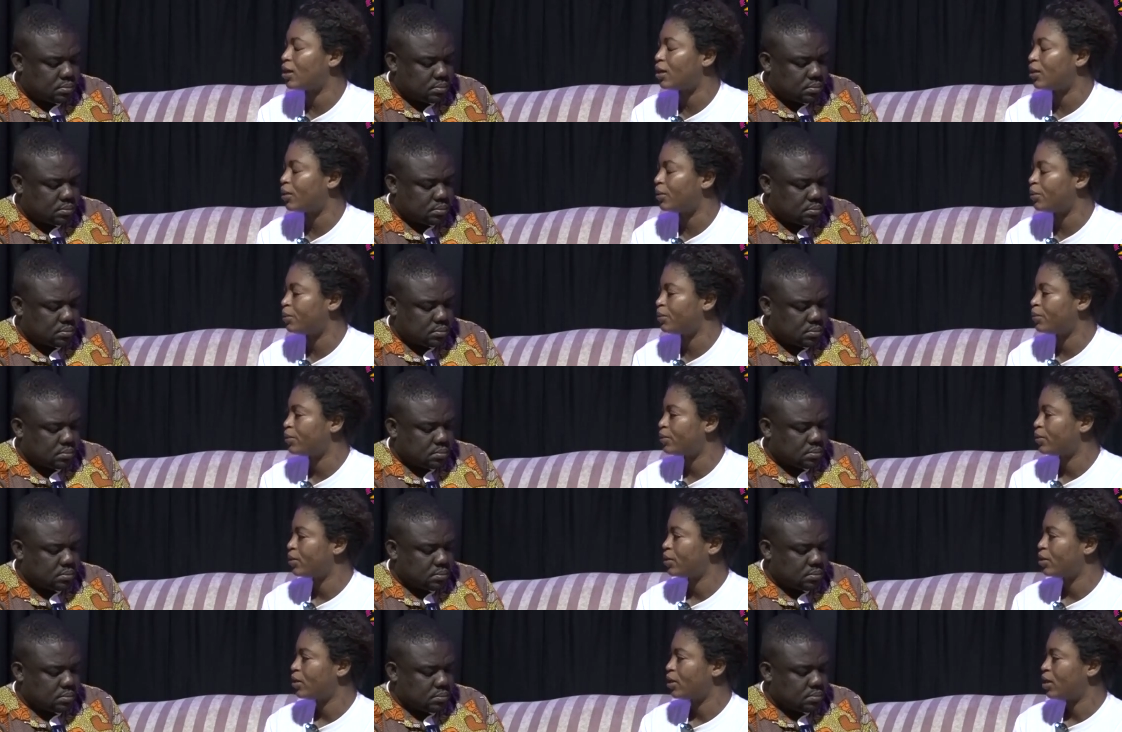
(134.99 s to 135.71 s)
Speaker 1: Um,
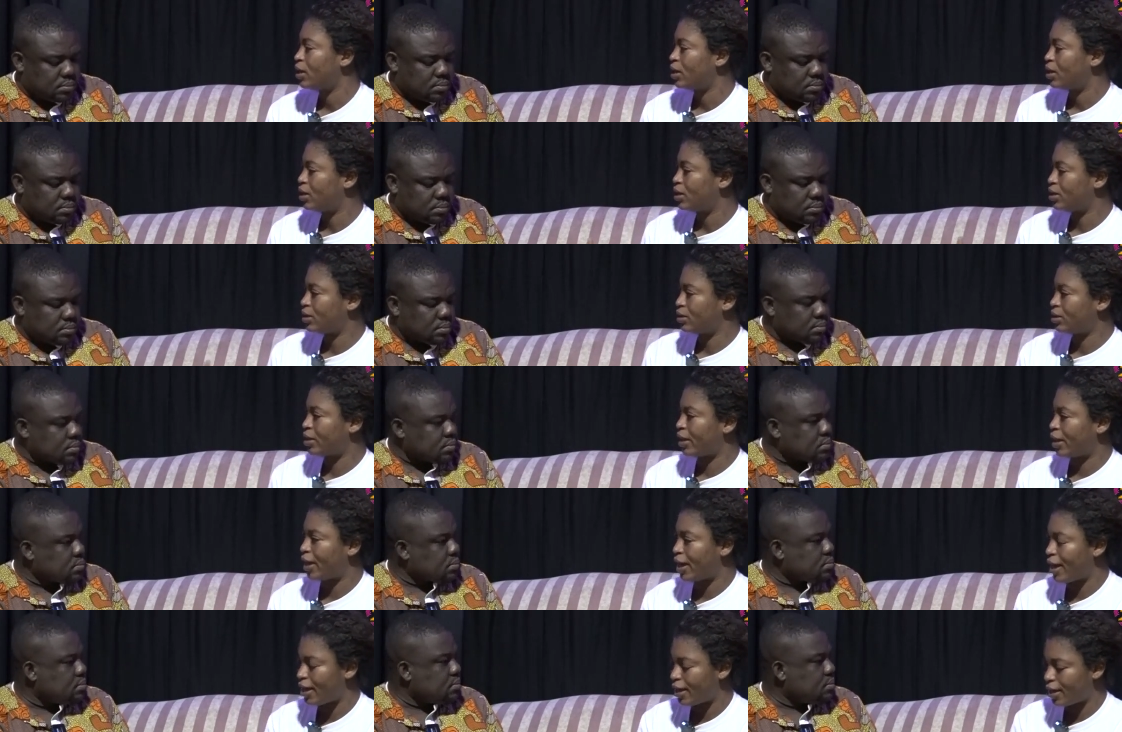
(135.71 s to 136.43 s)

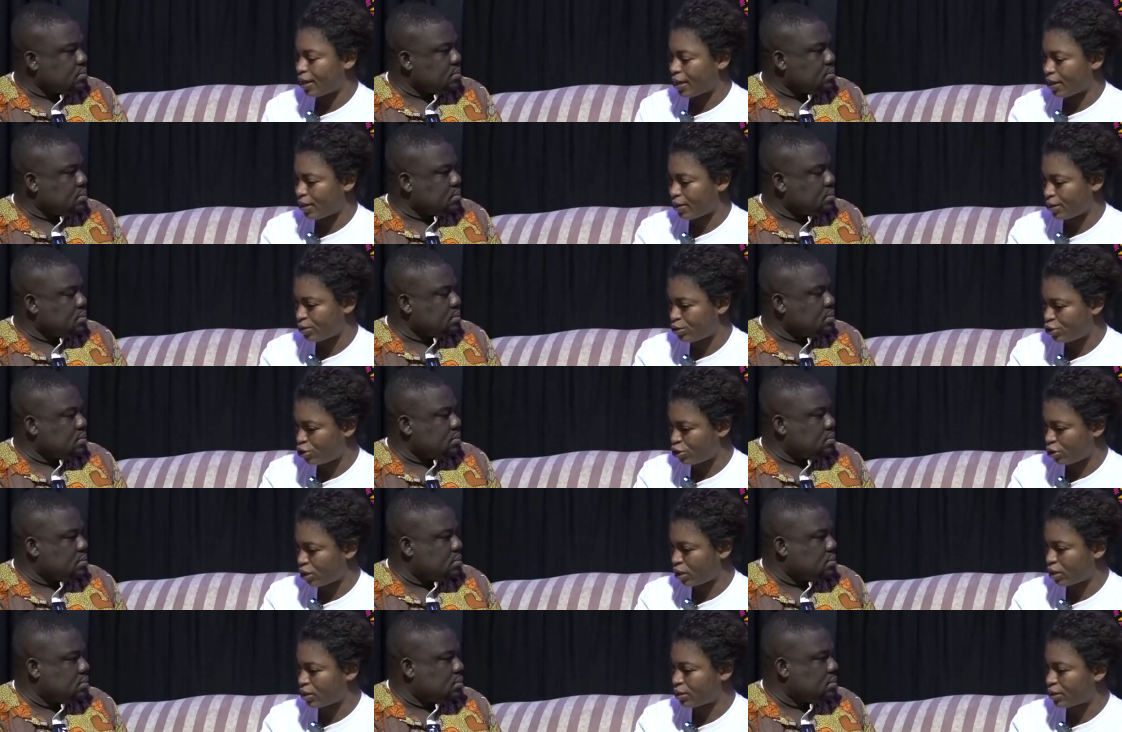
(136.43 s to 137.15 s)
the uh,
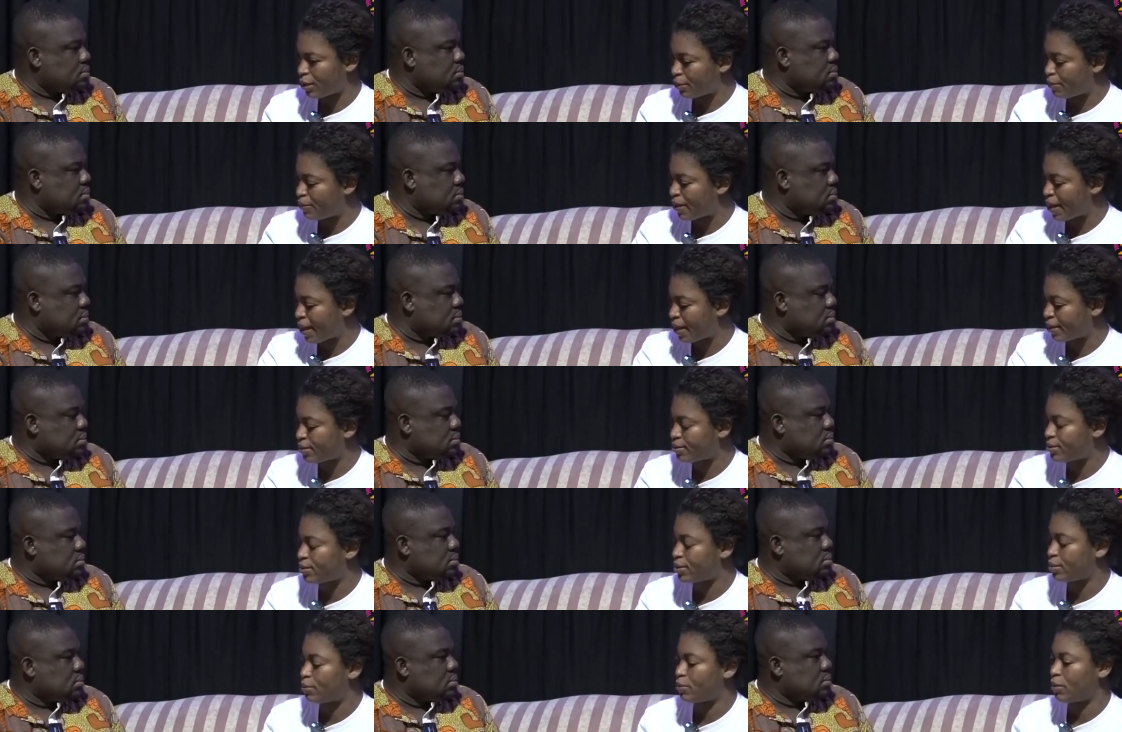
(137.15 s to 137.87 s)
drink, the bar
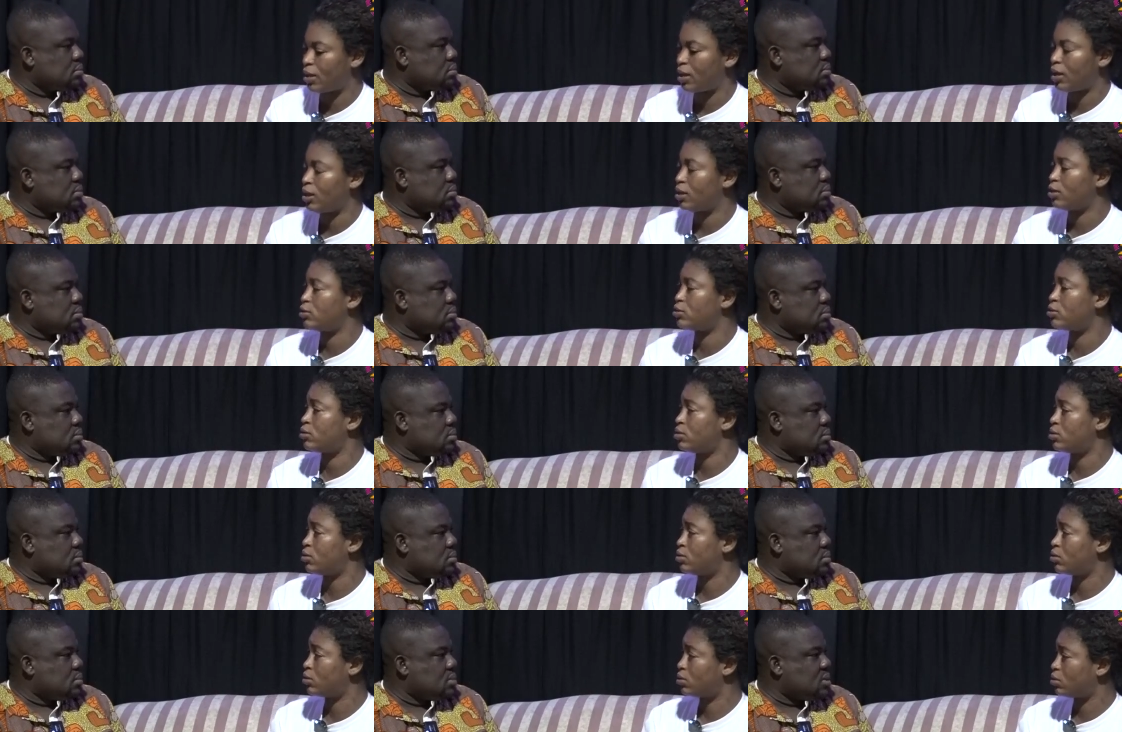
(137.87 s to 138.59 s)
to me
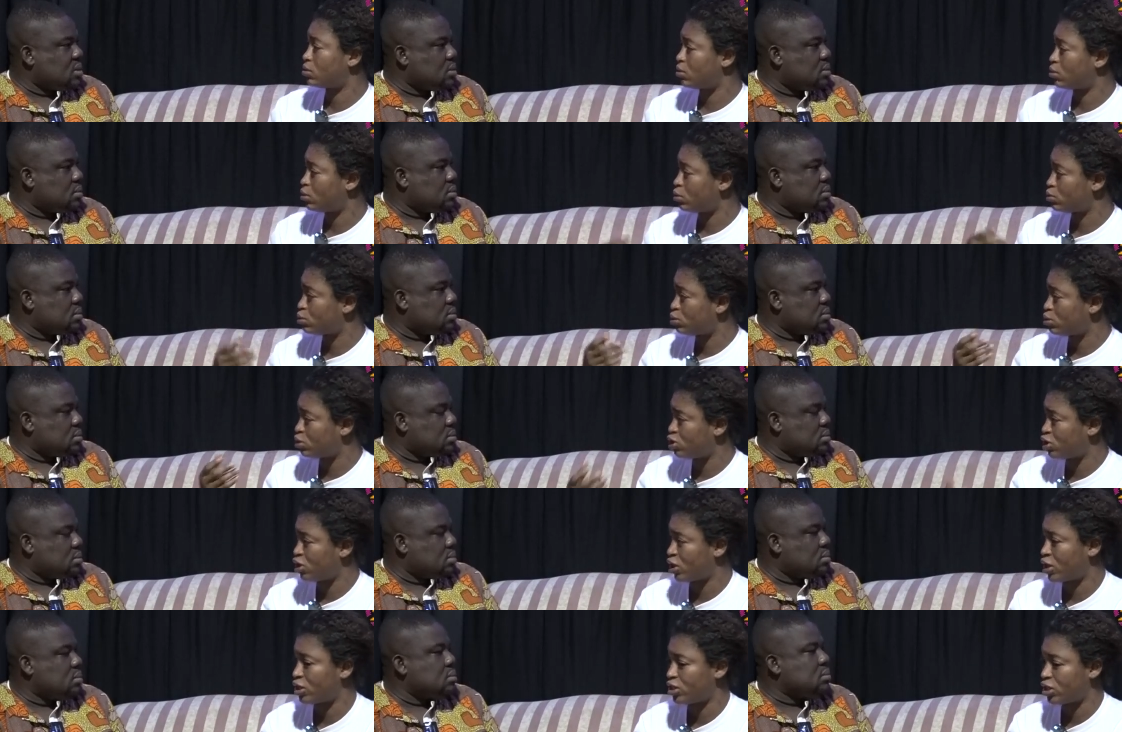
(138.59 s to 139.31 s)
to go to
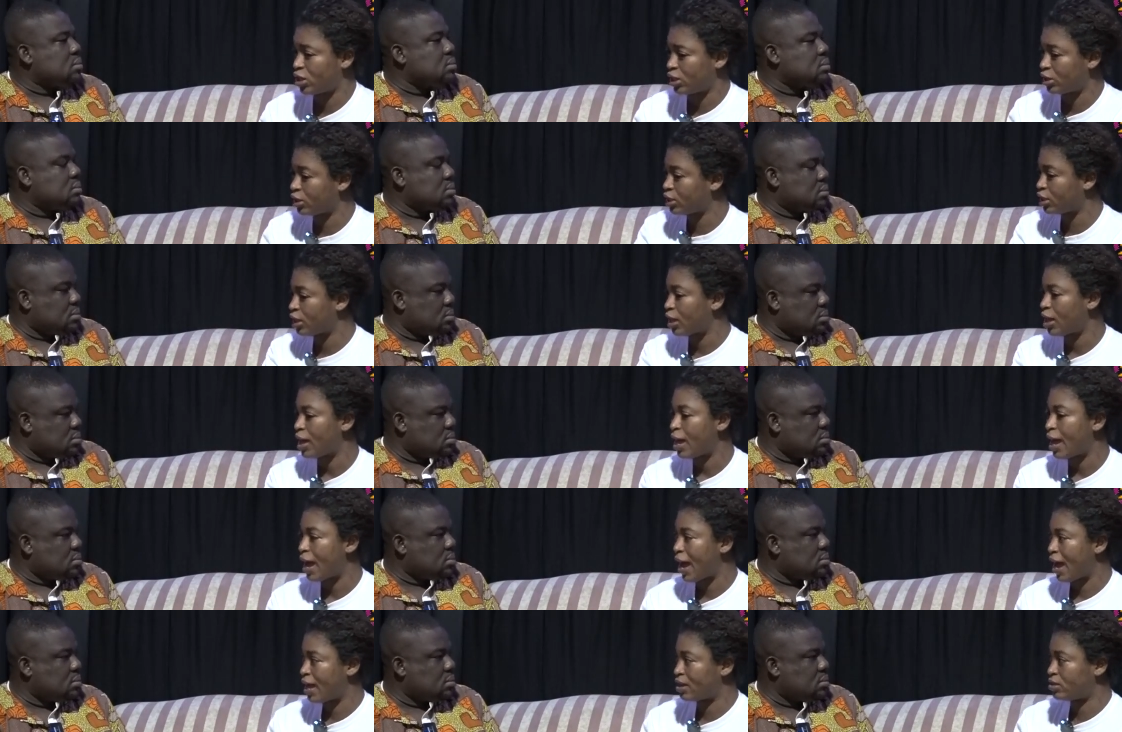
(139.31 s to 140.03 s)
church, and
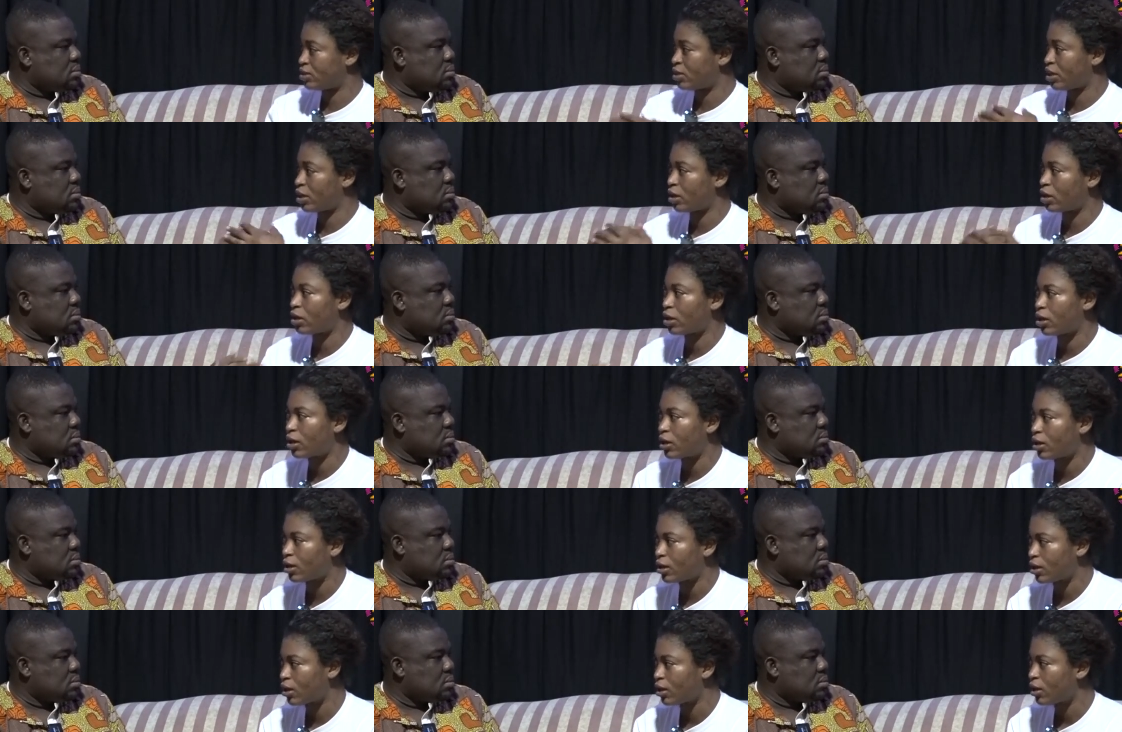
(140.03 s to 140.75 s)
I
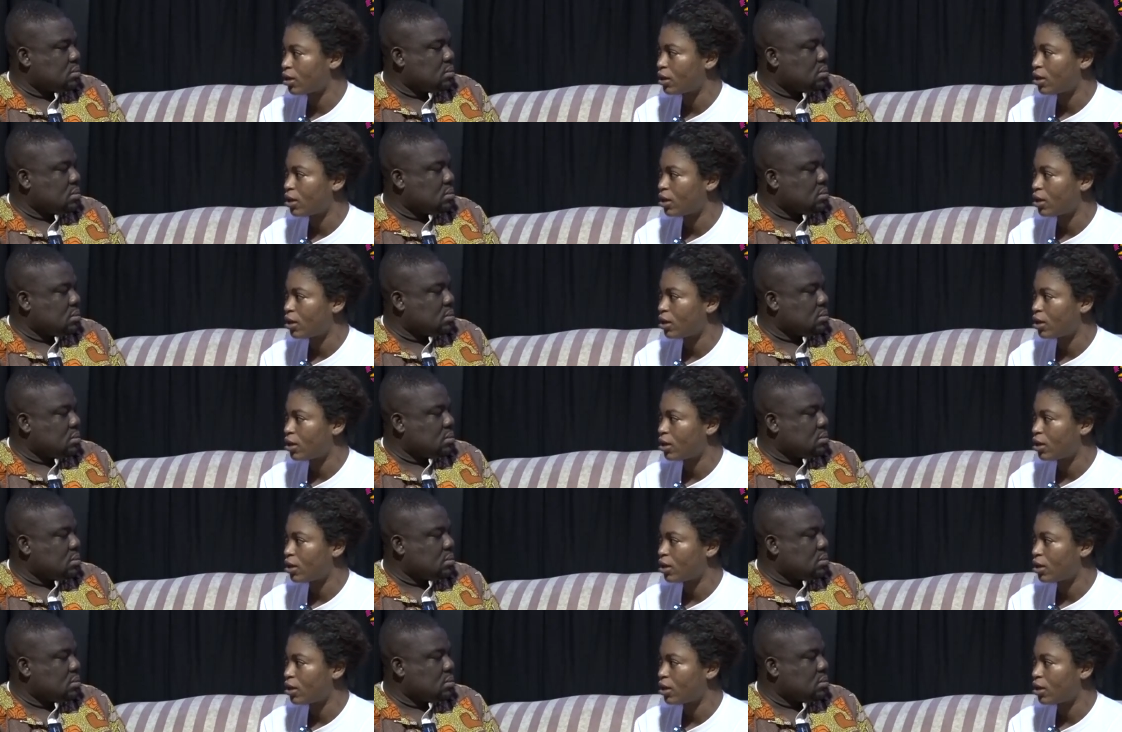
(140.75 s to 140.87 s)
take